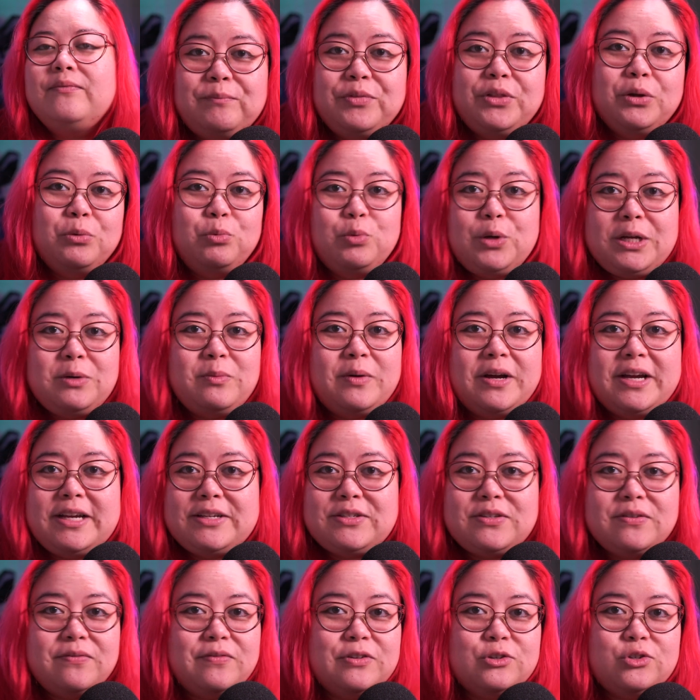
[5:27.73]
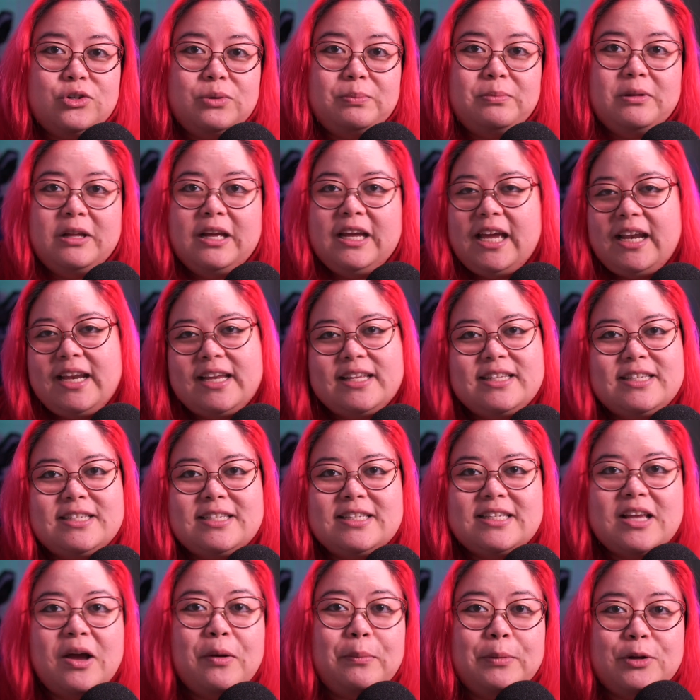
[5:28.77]
The Readwise official plugin is
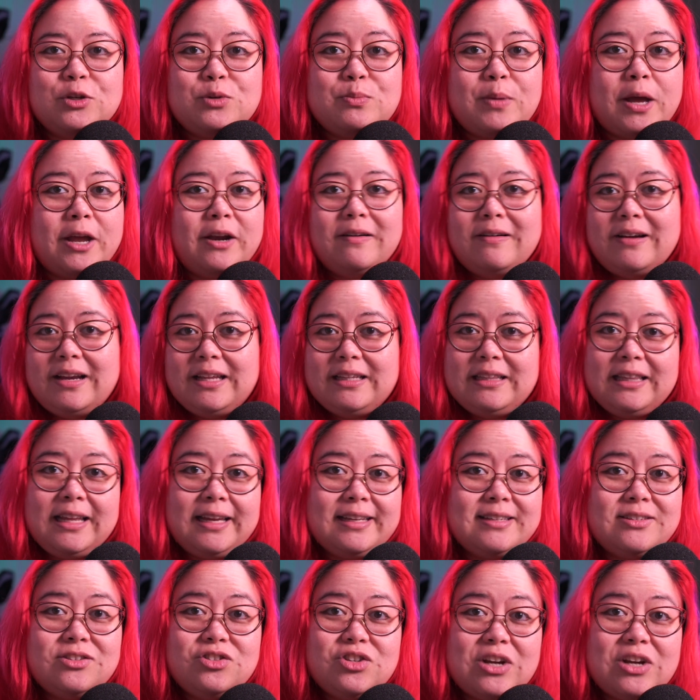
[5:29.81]
so much better and less